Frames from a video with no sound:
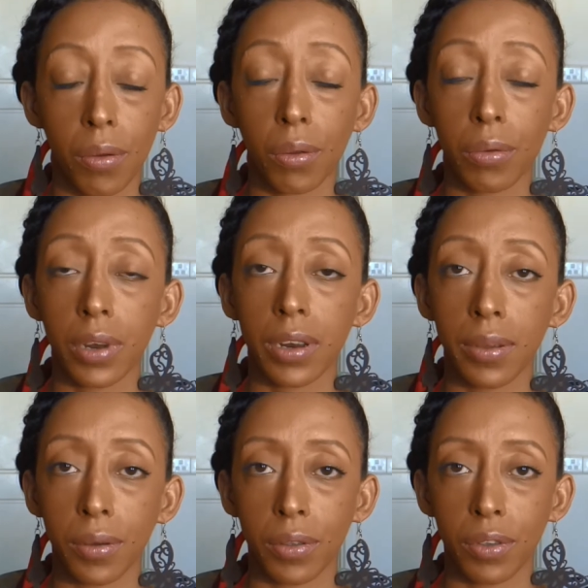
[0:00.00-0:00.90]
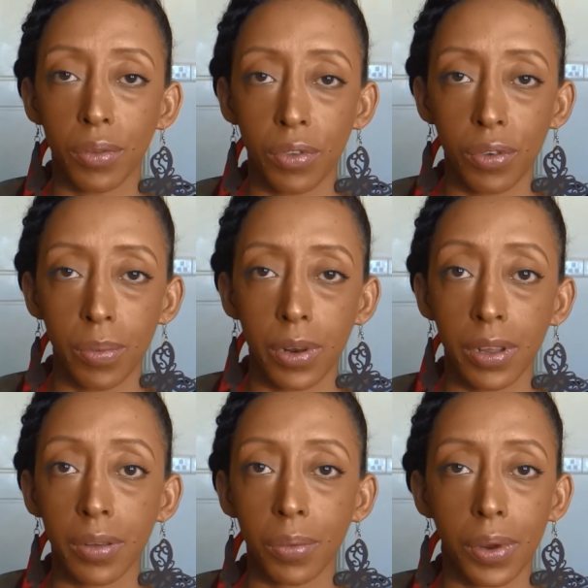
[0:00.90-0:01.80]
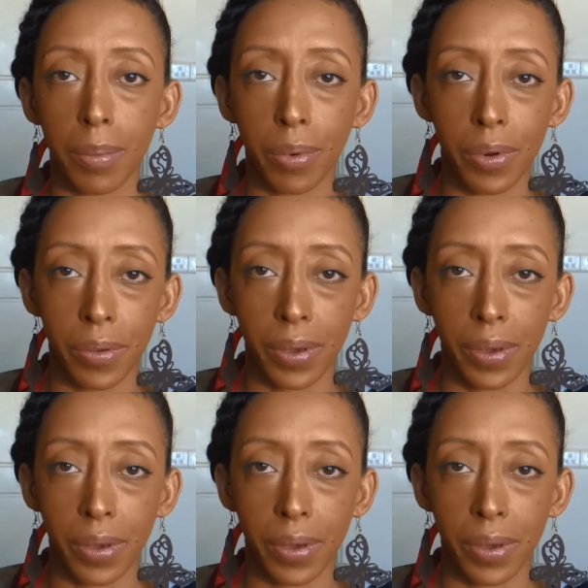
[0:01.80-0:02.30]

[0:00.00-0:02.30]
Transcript: already on YouTube, and I didn't want to bore you